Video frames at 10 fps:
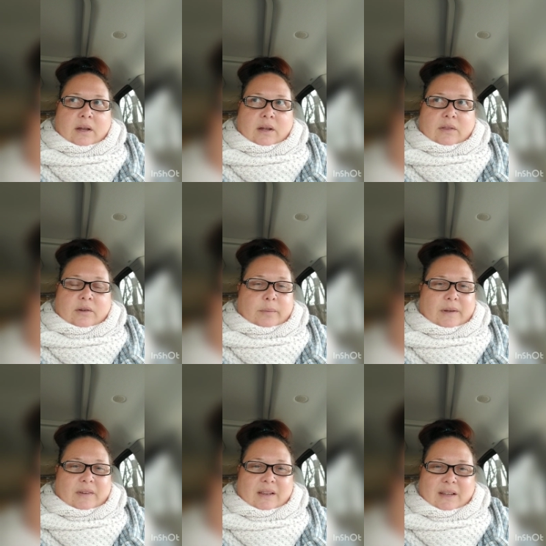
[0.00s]

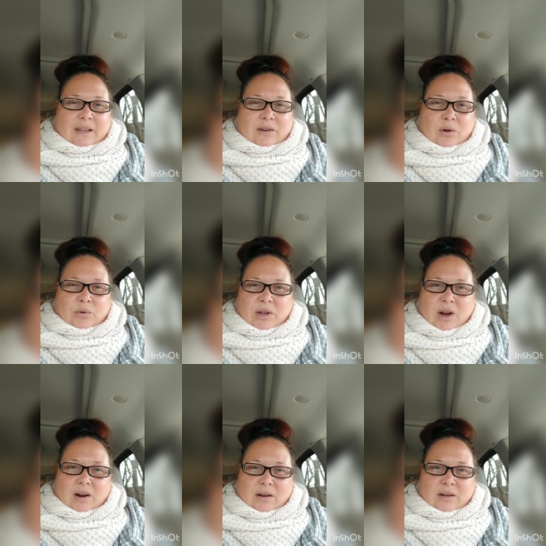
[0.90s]
basically no
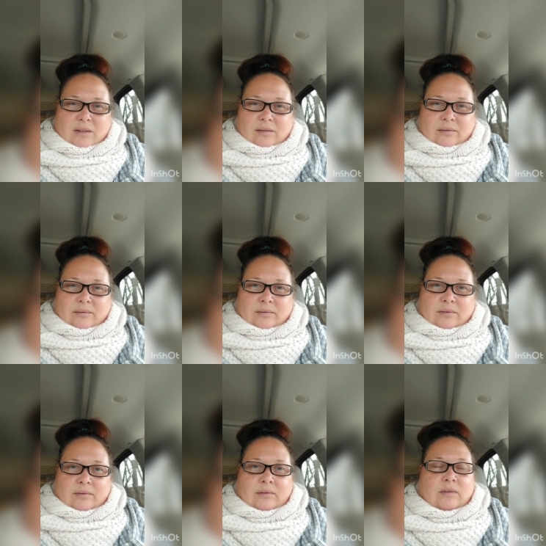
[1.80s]
yard.
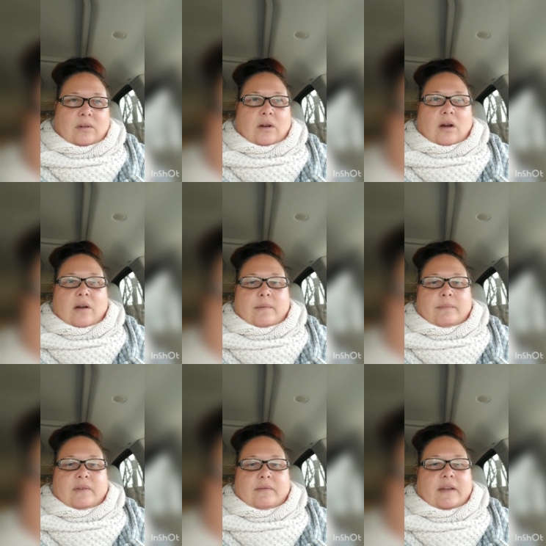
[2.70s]

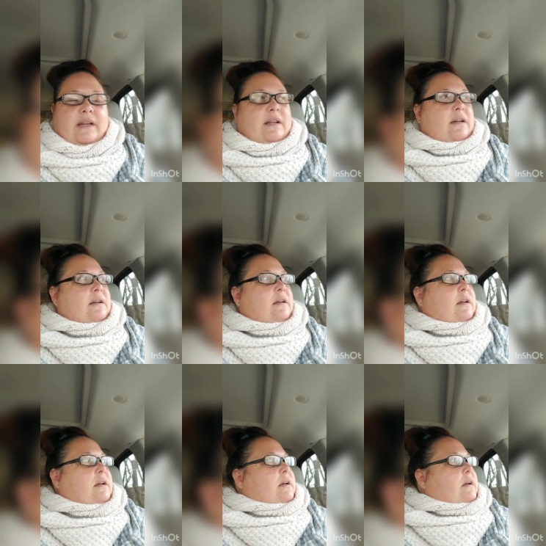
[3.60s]
Savanna
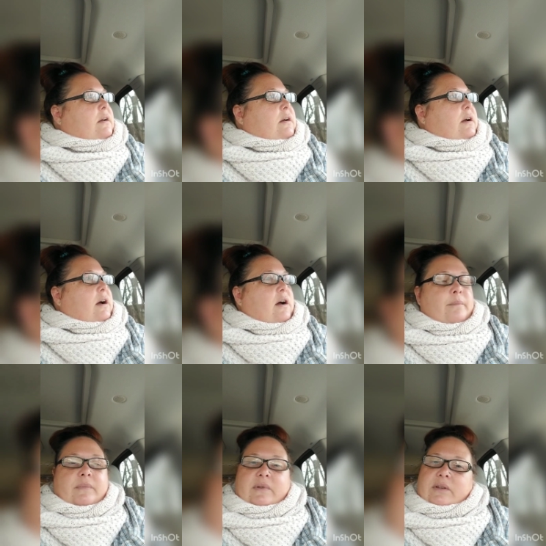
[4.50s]

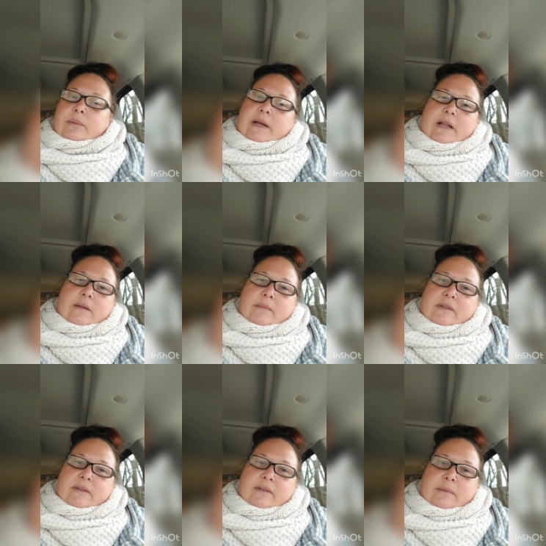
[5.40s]
sits right on the
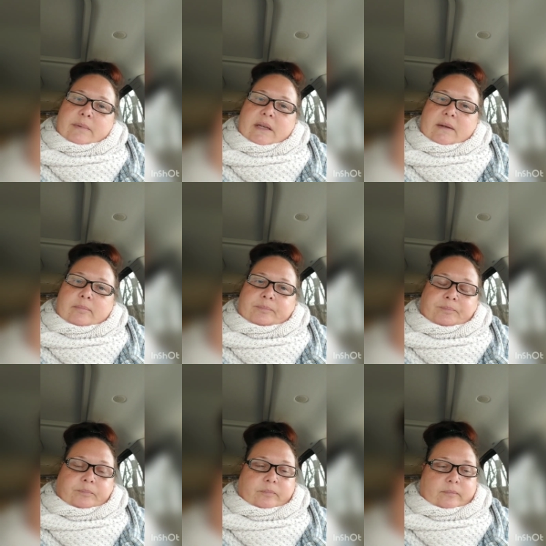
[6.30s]
Mississippi,
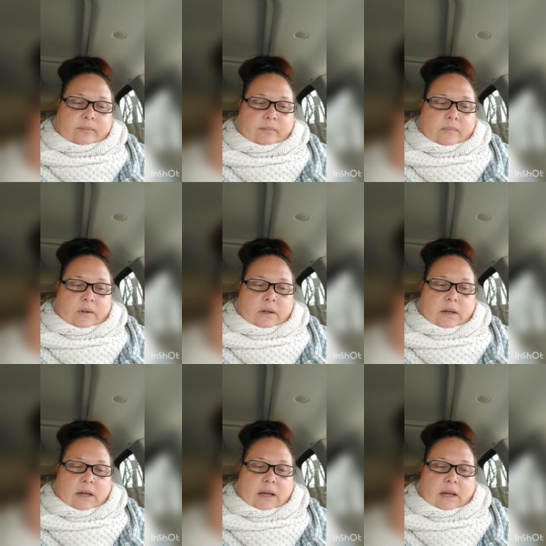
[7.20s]

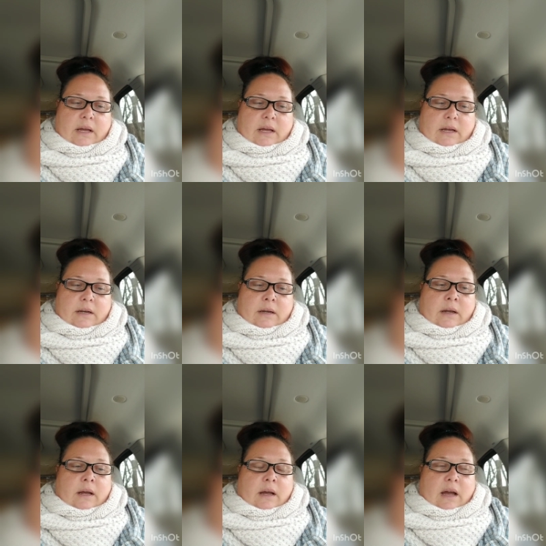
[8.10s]
and
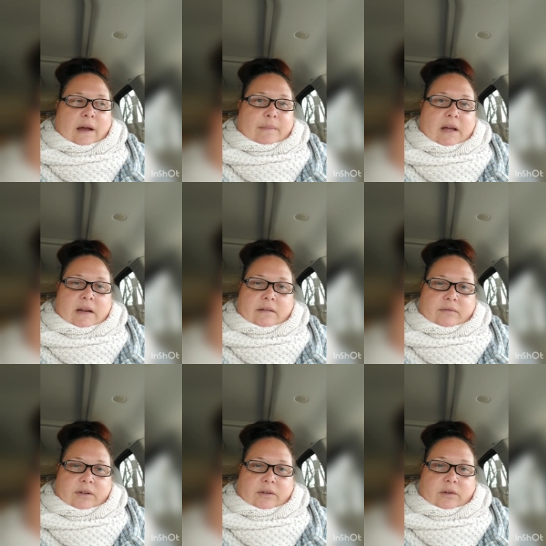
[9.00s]
I'm not in a
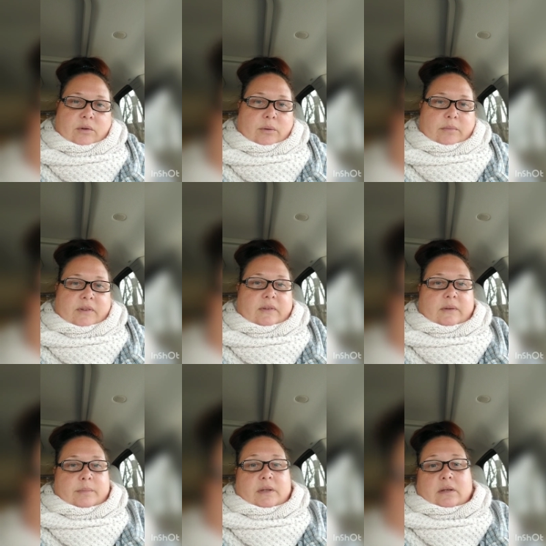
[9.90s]
flood zone. The
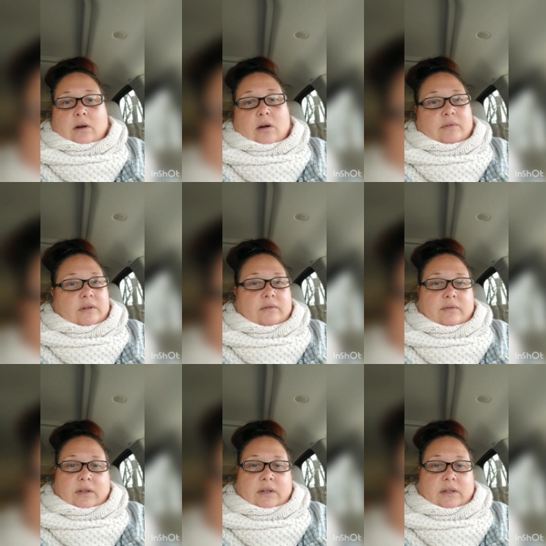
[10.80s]
Mississippi often
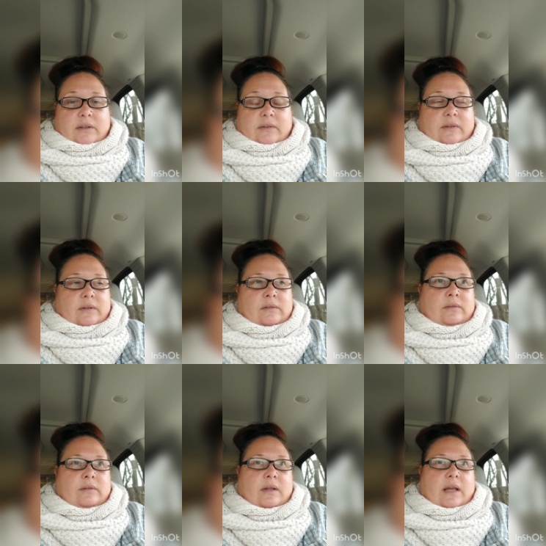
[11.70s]
floods,
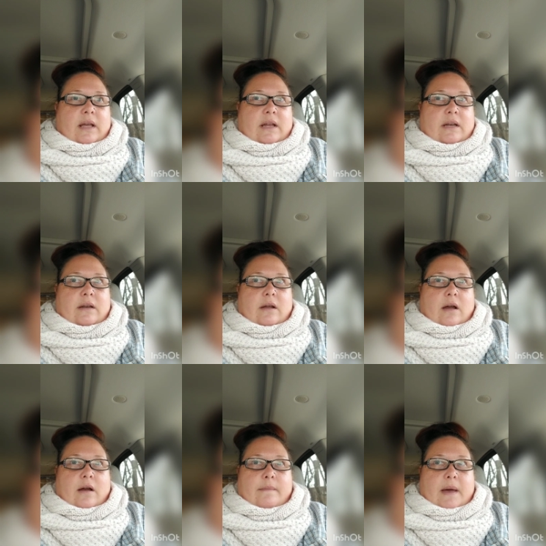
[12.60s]
and
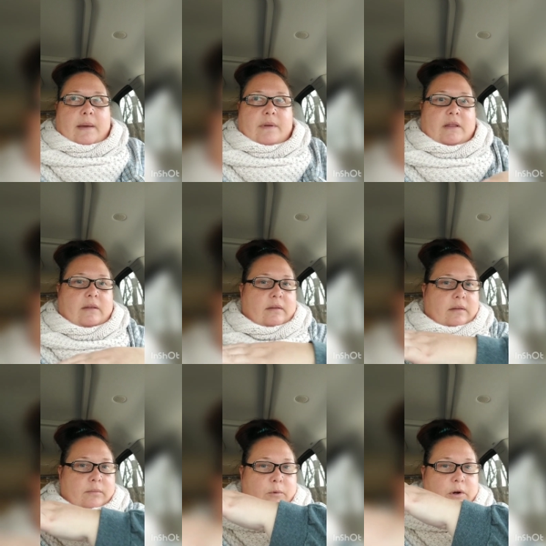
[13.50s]
I'm in
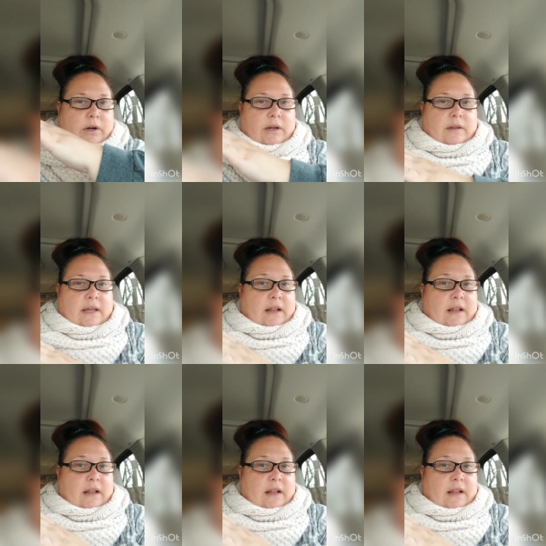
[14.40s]
where the